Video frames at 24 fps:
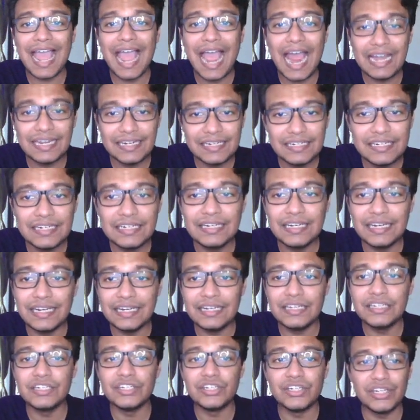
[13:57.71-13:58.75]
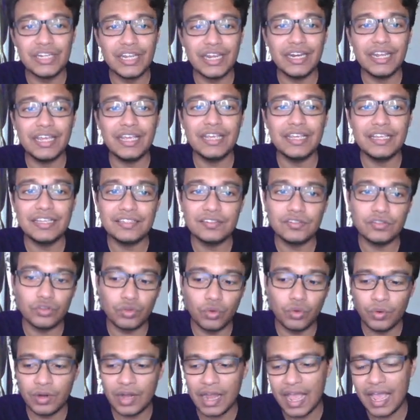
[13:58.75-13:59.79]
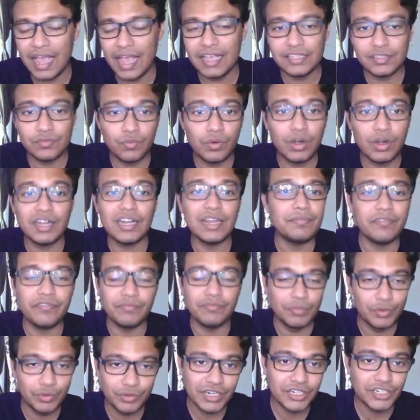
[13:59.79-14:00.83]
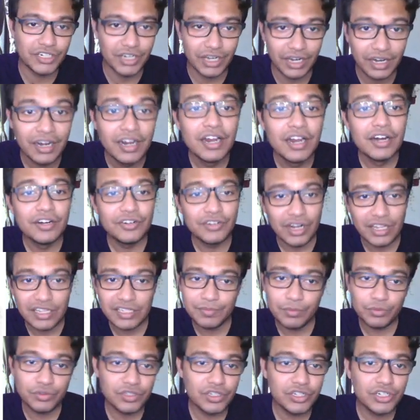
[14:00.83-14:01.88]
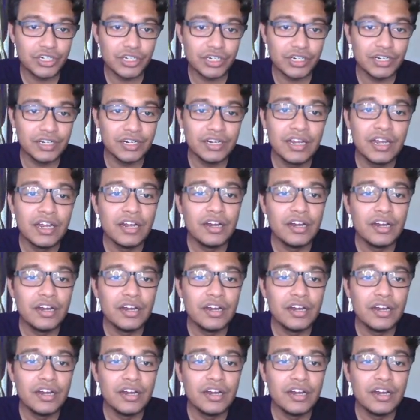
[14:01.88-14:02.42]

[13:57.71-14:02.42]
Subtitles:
adenine in DNA is known as what type of mutation? Transposition,